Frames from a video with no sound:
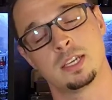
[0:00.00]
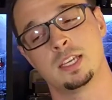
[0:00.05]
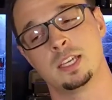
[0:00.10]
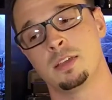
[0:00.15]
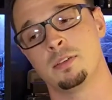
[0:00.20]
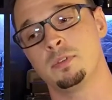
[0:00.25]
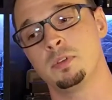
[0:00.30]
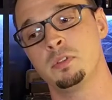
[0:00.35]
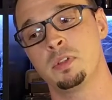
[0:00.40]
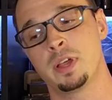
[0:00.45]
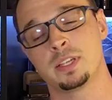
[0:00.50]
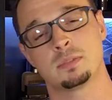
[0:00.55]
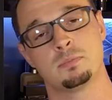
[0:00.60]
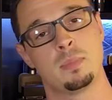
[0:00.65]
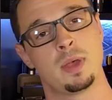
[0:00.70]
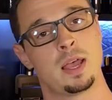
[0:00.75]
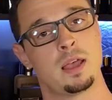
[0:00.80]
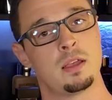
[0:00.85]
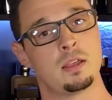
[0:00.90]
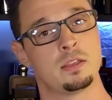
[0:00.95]
If you like
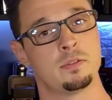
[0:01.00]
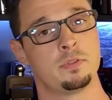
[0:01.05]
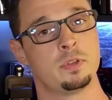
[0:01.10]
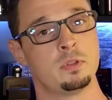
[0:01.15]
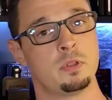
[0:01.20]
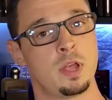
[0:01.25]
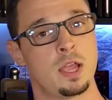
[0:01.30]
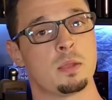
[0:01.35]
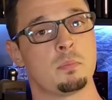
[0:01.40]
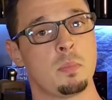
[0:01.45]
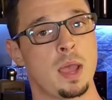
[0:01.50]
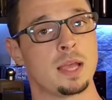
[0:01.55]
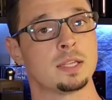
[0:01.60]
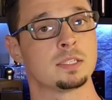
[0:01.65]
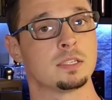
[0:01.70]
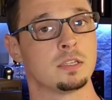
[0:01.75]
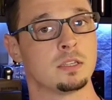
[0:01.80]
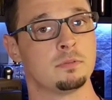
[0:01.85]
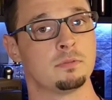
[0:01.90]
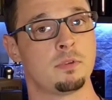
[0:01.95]
if you like
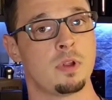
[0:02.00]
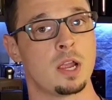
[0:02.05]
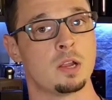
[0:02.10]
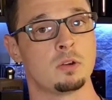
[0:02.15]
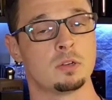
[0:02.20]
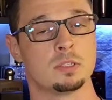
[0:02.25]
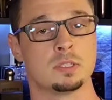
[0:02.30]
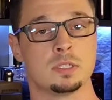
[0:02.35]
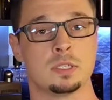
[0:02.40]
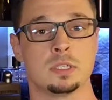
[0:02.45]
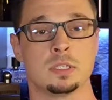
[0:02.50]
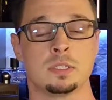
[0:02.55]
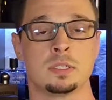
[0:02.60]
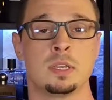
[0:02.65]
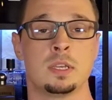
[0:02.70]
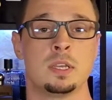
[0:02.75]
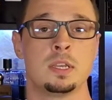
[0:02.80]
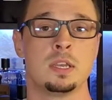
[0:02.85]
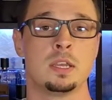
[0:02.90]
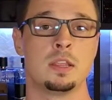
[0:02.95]
masculine fragrances
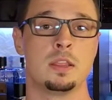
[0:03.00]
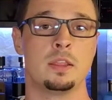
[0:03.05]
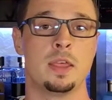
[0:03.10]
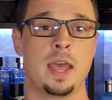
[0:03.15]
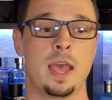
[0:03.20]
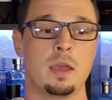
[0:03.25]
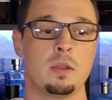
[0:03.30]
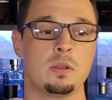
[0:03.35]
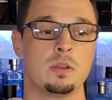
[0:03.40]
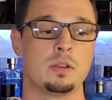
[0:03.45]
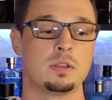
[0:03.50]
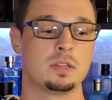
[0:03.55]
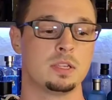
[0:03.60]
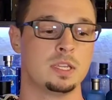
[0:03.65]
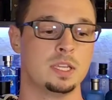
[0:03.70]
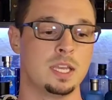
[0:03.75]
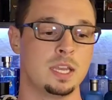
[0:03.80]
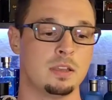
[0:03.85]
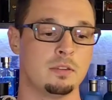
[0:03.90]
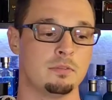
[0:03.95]
that
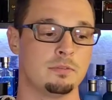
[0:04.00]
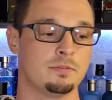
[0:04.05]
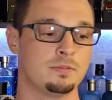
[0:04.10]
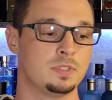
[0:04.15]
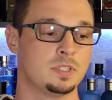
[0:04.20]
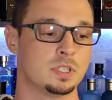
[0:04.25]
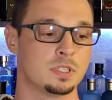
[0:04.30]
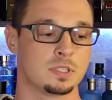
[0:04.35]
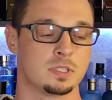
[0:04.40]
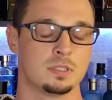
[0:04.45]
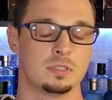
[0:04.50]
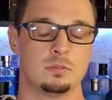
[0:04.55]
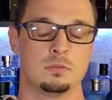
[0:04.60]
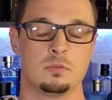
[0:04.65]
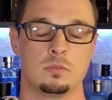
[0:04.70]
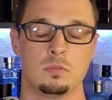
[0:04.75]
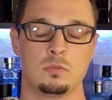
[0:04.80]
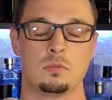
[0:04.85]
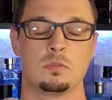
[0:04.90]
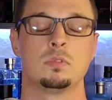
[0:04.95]
give just
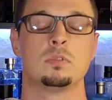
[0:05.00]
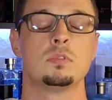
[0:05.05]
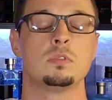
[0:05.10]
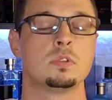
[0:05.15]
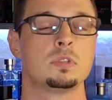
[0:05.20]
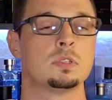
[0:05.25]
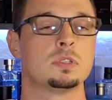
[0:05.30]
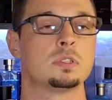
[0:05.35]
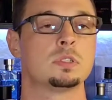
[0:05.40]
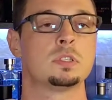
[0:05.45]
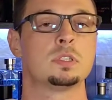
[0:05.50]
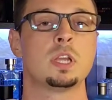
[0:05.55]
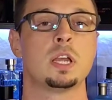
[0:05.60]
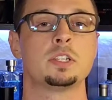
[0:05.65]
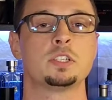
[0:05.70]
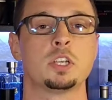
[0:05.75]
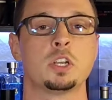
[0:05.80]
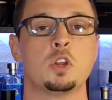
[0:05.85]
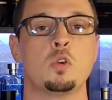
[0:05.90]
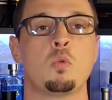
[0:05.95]

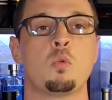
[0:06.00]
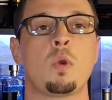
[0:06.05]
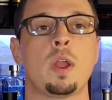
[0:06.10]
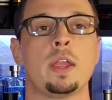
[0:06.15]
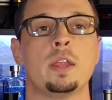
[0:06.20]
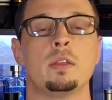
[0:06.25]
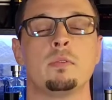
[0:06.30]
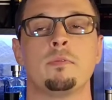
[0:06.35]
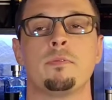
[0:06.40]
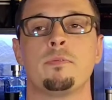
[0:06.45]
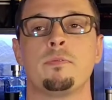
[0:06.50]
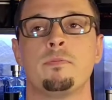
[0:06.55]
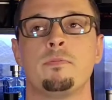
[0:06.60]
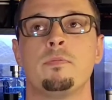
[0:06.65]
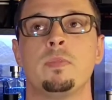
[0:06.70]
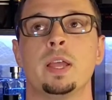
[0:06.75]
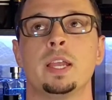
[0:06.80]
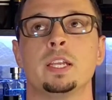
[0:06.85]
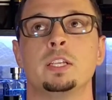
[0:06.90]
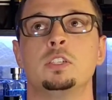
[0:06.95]
such a great
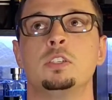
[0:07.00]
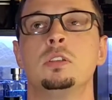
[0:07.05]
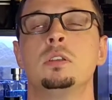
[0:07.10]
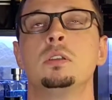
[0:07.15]
like